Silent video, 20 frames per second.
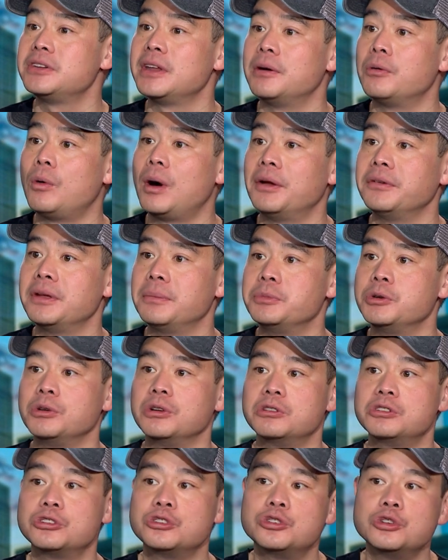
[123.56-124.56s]
that wound up doing
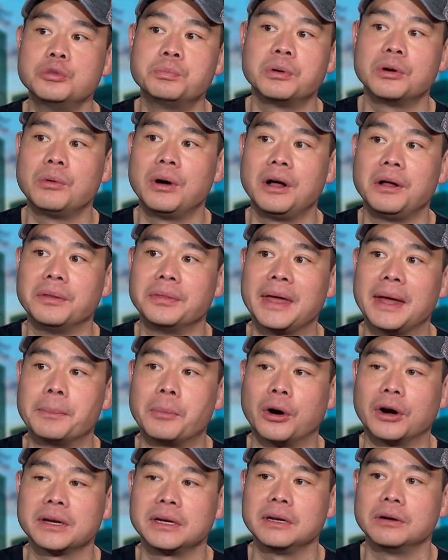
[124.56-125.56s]
super well in that
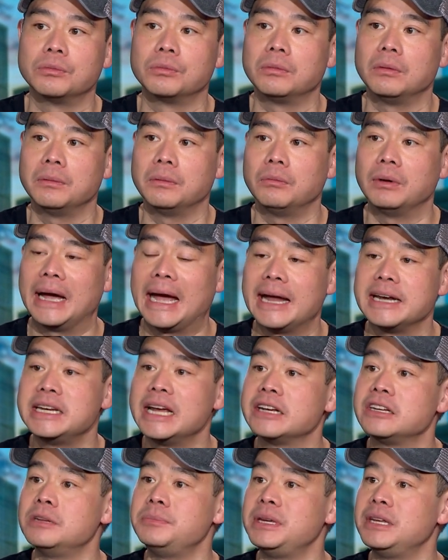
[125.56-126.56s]
market had
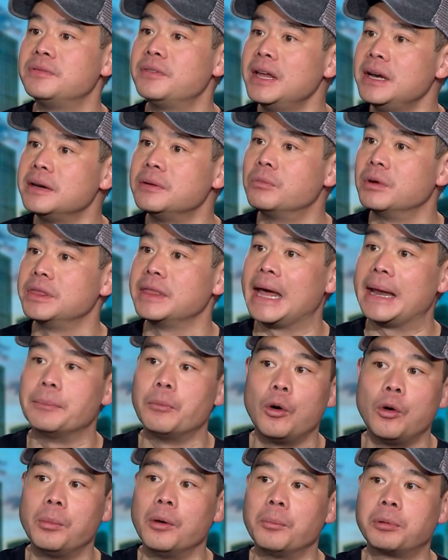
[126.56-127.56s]
yet to be invented when that
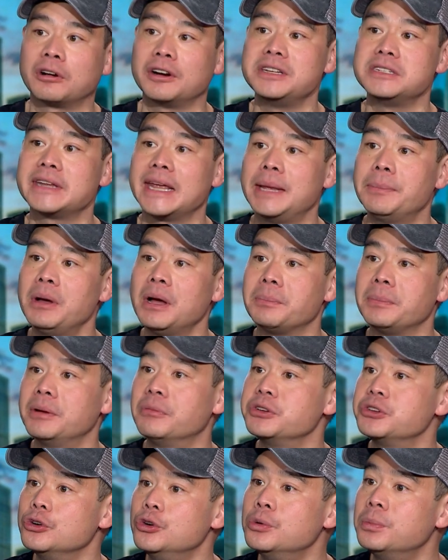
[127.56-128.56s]
mobile craze came up. It
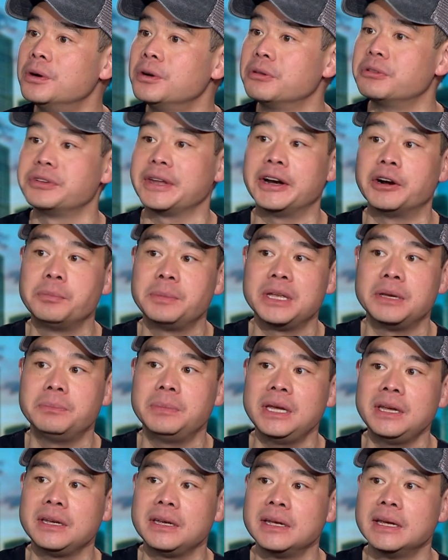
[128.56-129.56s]
was Uber, it was Airbnb,
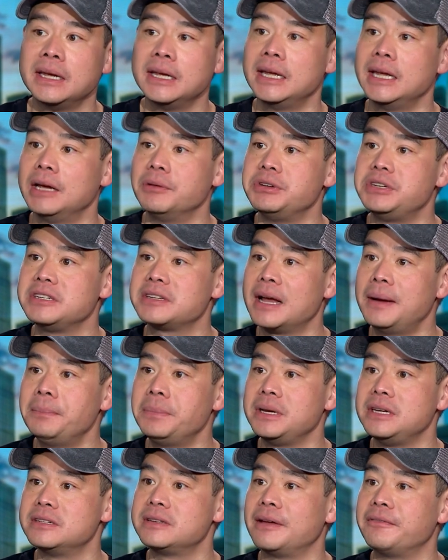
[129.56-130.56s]
it was these
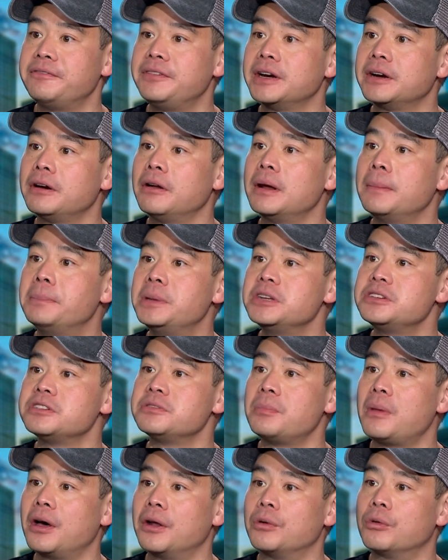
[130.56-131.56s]
companies that figured out a business
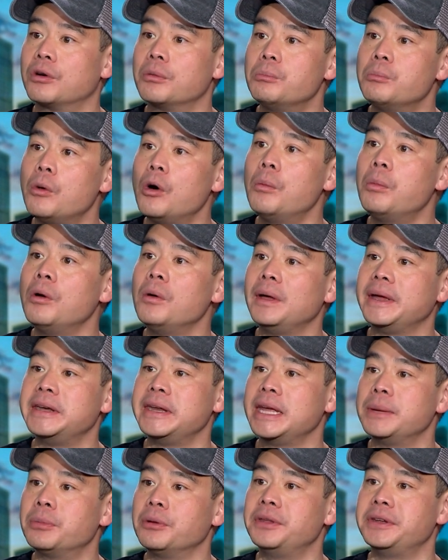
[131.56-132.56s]
model where mobile
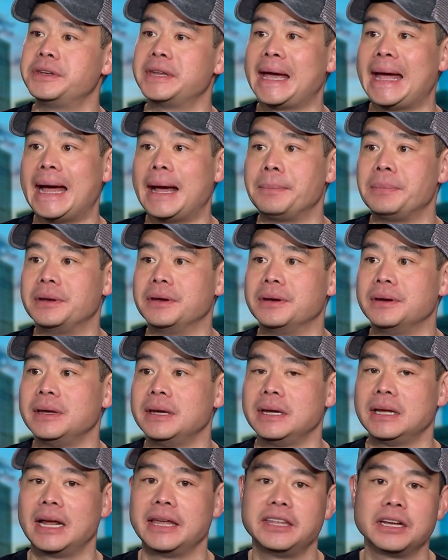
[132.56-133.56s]
enabled it to happen.
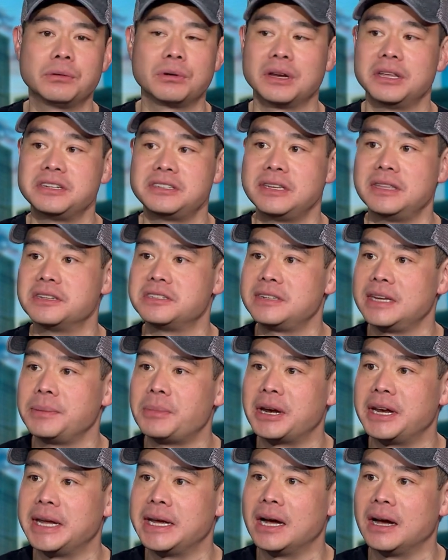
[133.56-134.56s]
And I think we're going to see the same
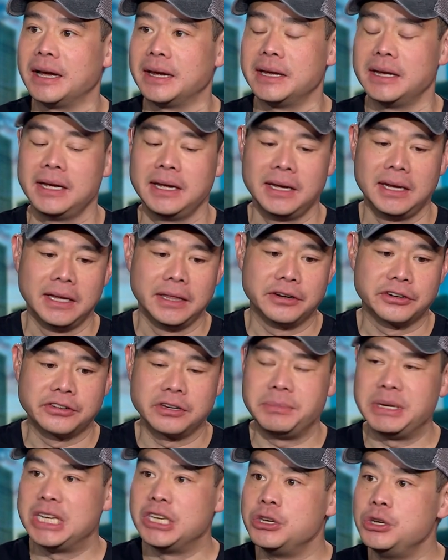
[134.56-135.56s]
on AI. There's
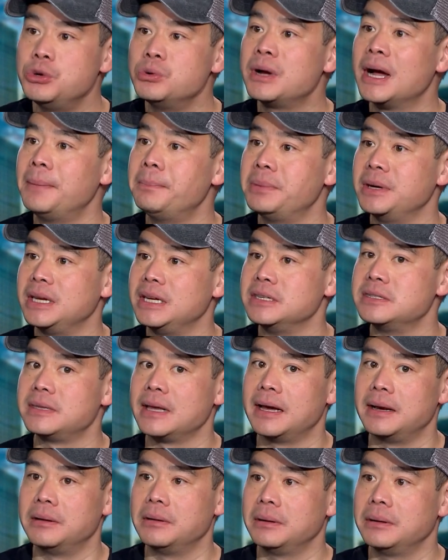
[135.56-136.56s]
going to be new companies
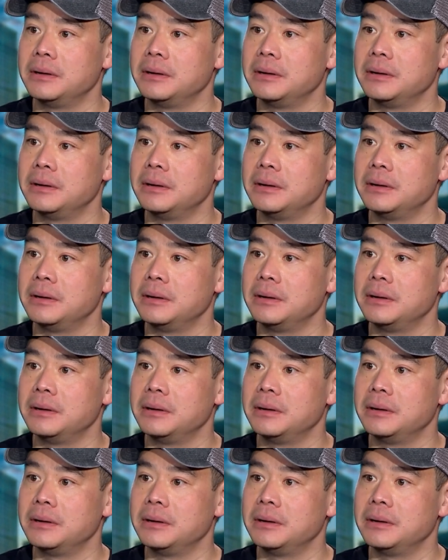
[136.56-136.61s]
that